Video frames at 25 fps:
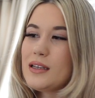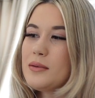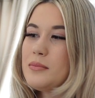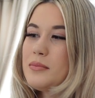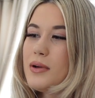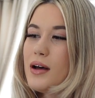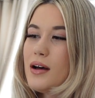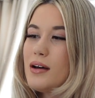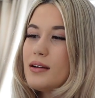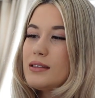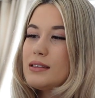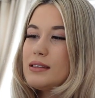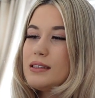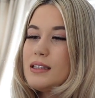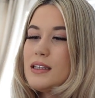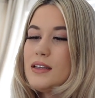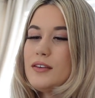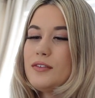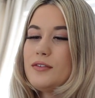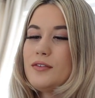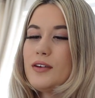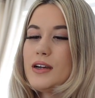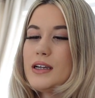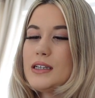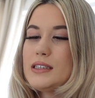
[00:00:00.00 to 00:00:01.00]
unbox the
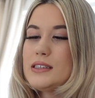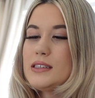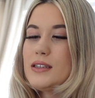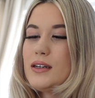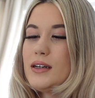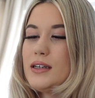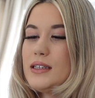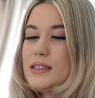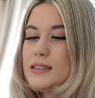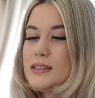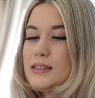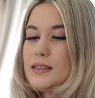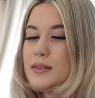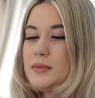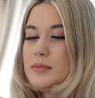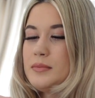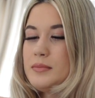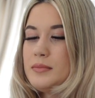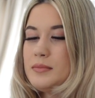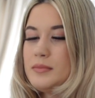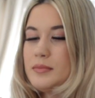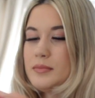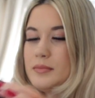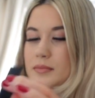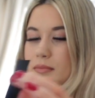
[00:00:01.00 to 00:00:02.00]
first item.
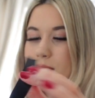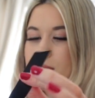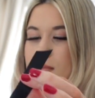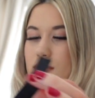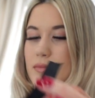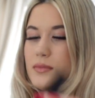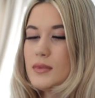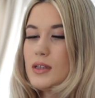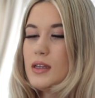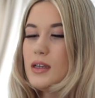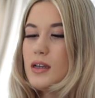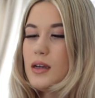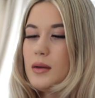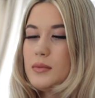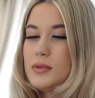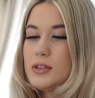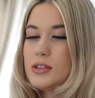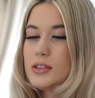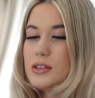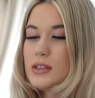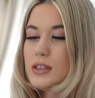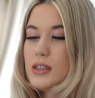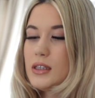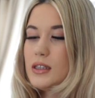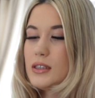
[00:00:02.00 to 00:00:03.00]
I'm
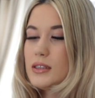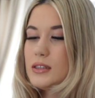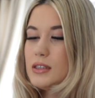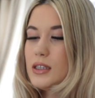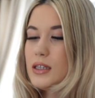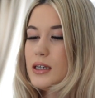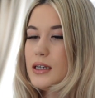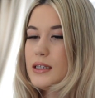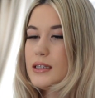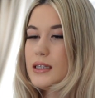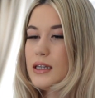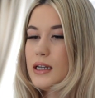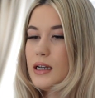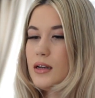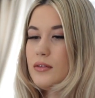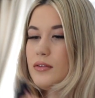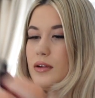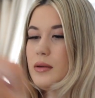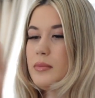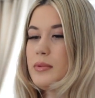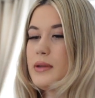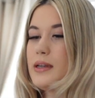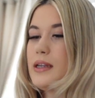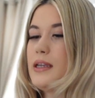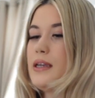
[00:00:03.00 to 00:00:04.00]
just going to untie the little
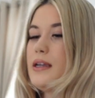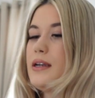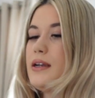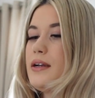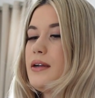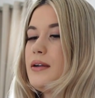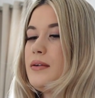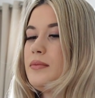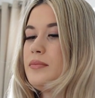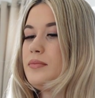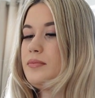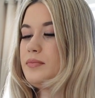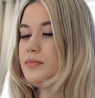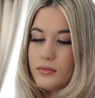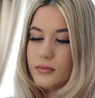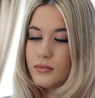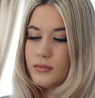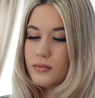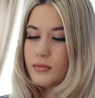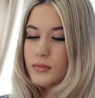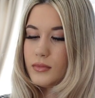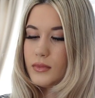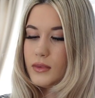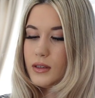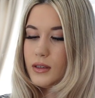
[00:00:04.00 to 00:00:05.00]
ribbon here.
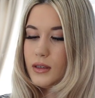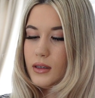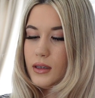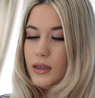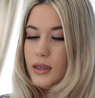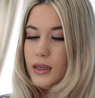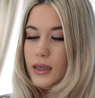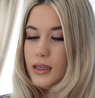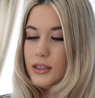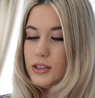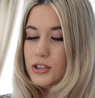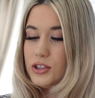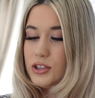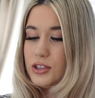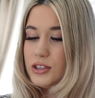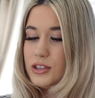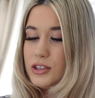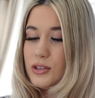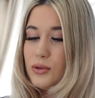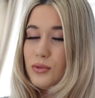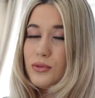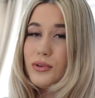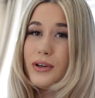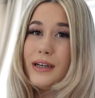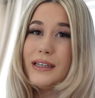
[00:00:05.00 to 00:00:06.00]
It's just
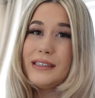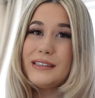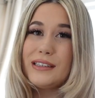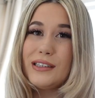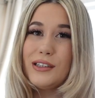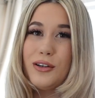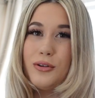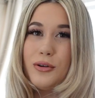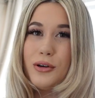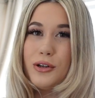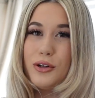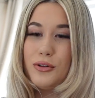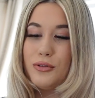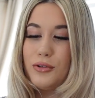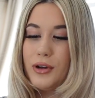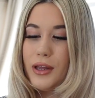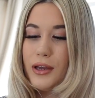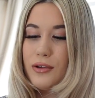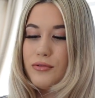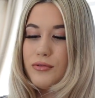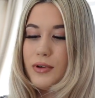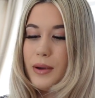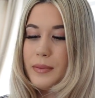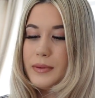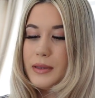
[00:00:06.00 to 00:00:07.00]
so nice. I don't want to
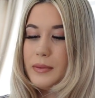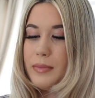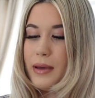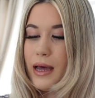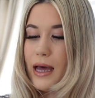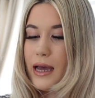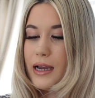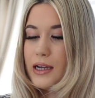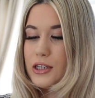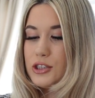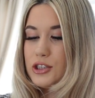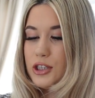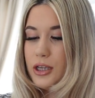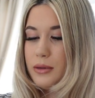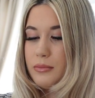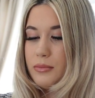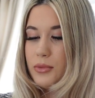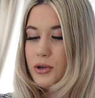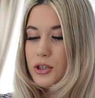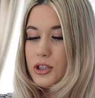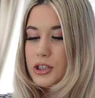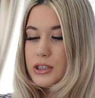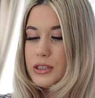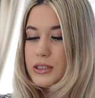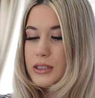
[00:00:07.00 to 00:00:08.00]
like rip the packaging,
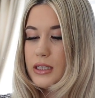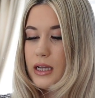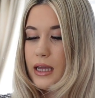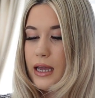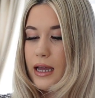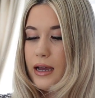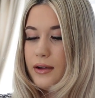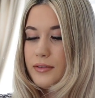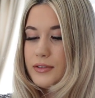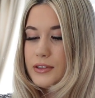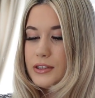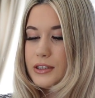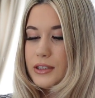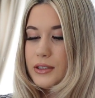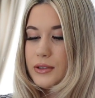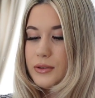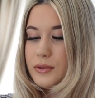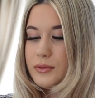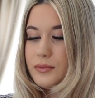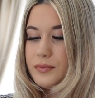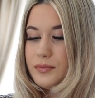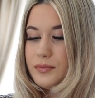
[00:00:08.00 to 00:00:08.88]
but I have to.